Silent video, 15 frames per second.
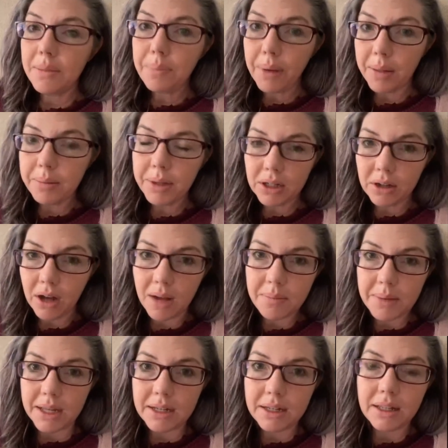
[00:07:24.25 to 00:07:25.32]
public
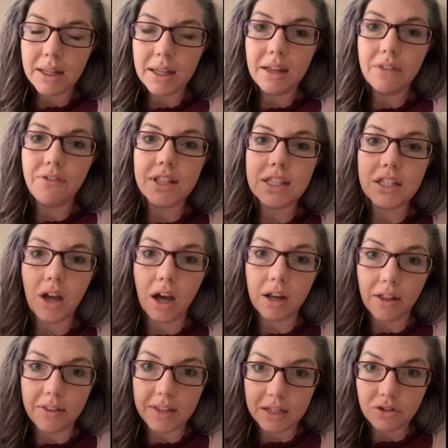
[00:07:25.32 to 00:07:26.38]
comment if it's not
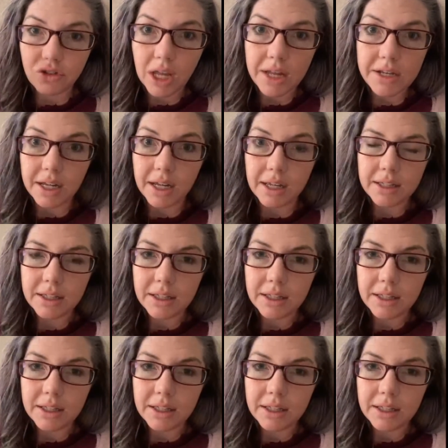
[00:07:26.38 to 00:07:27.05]
on the agenda.